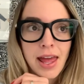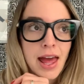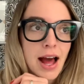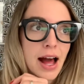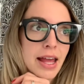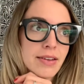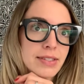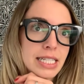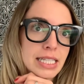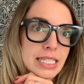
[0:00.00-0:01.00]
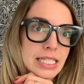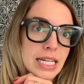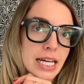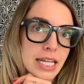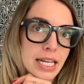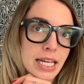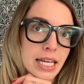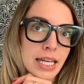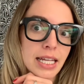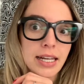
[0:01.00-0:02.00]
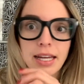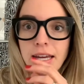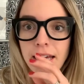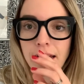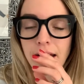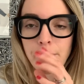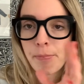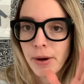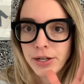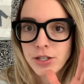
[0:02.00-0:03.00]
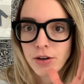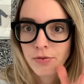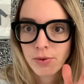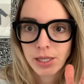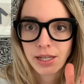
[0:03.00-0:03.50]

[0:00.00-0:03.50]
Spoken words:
I have seen this done in a bunch of really